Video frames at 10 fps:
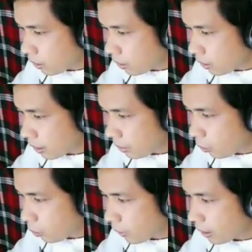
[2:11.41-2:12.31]
that the mean
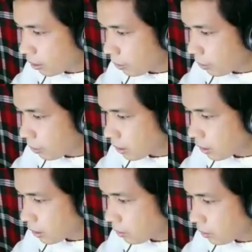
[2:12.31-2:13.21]
weight of
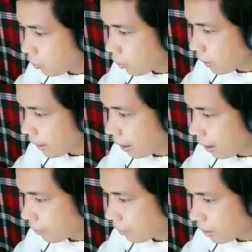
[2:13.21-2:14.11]
persons before and
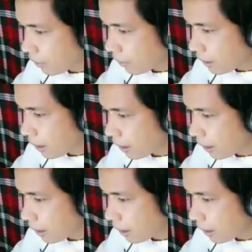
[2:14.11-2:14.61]
after the physical